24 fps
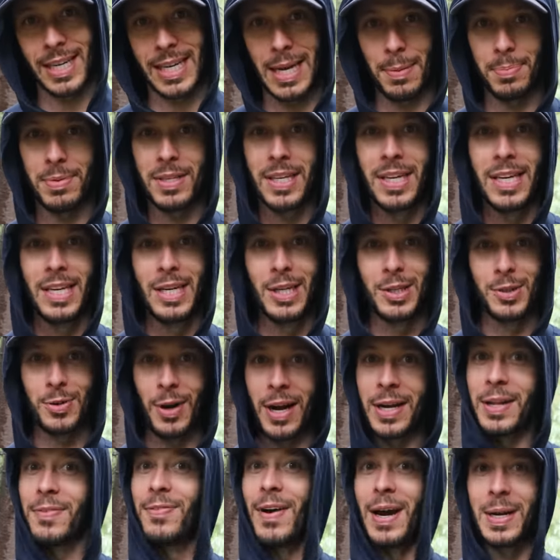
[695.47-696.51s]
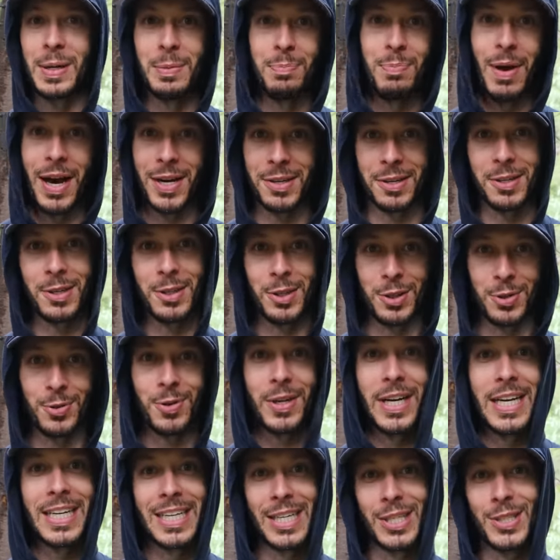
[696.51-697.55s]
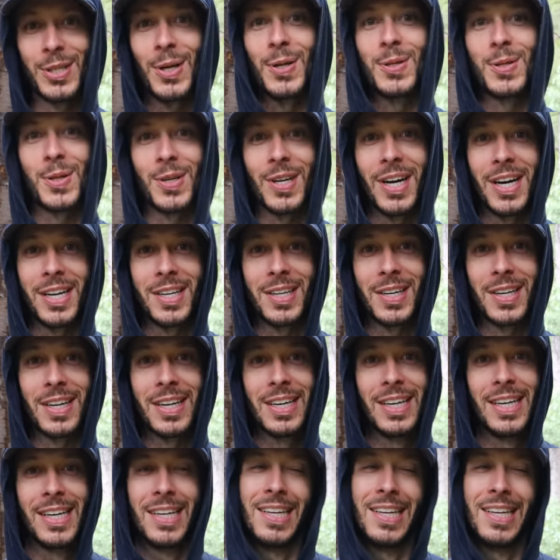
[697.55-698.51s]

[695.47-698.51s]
I kept trying to find a better tree to shelter under.